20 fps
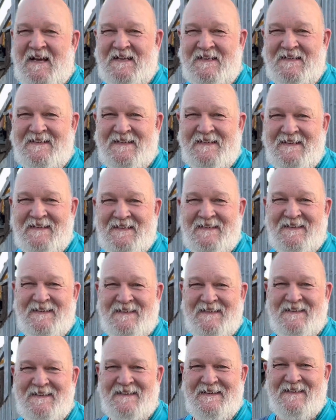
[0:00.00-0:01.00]
So
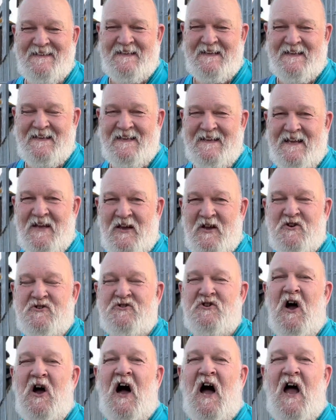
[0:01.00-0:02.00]
Jim... Uh,
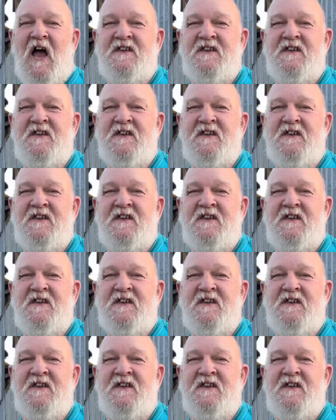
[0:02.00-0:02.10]
Shaw,